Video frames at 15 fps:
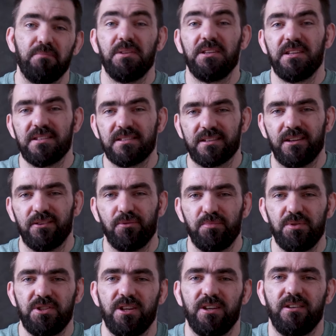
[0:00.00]
you that
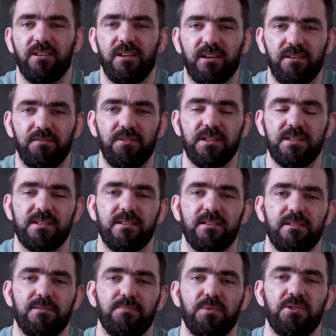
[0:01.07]
if you want to support
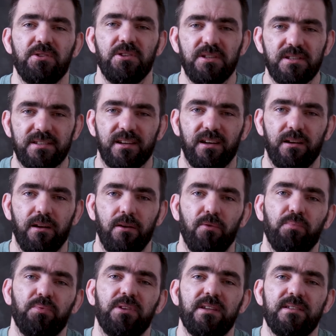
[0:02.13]
the channel, you can
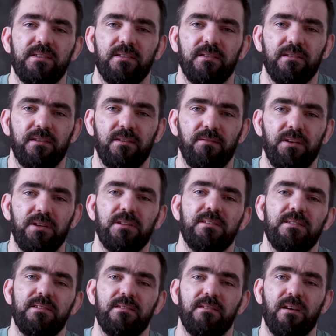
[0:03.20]
become a member of
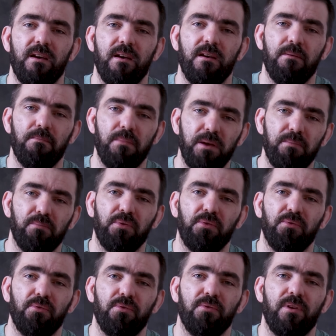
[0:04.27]
the channel here on
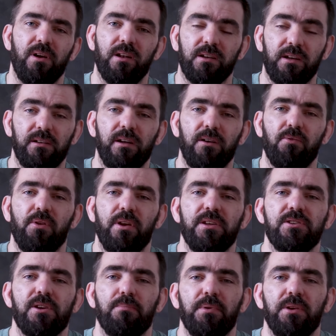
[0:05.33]
YouTube or
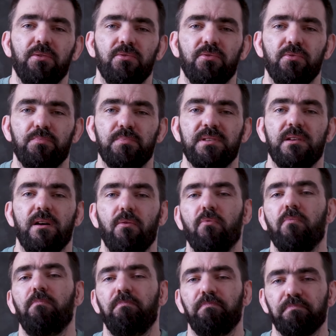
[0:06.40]
a member on
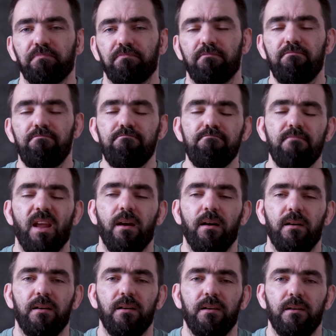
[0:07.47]
Patreon.
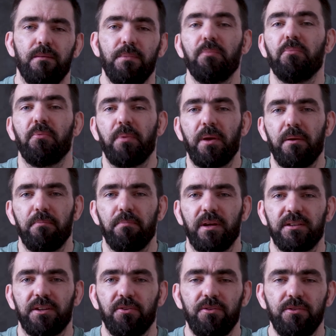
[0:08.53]
And the
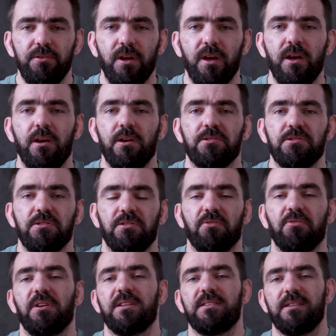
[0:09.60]
donations start from
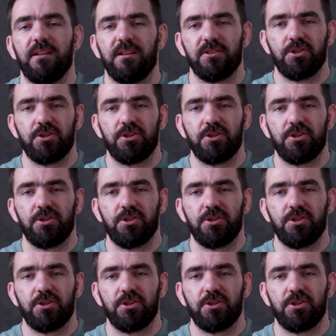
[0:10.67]
€1